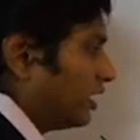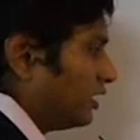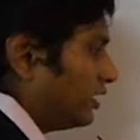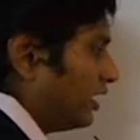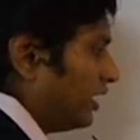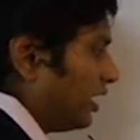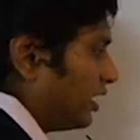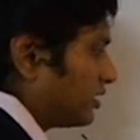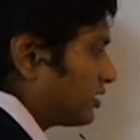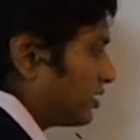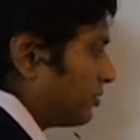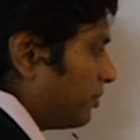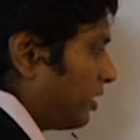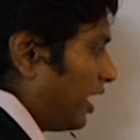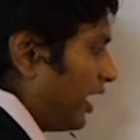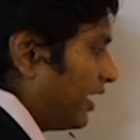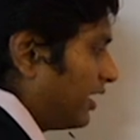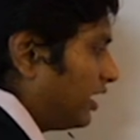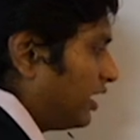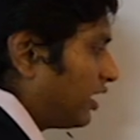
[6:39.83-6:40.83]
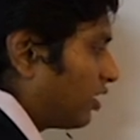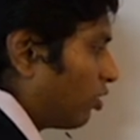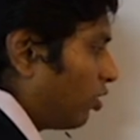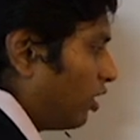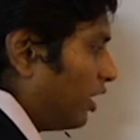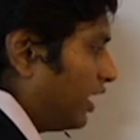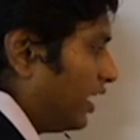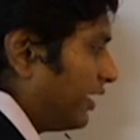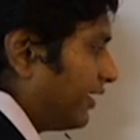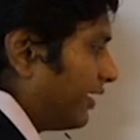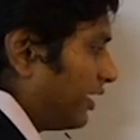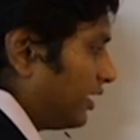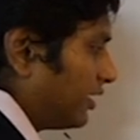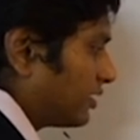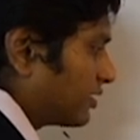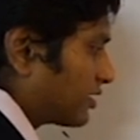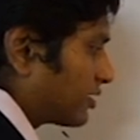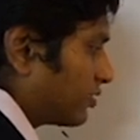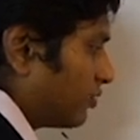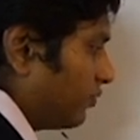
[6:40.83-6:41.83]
there are some highly coiled ducts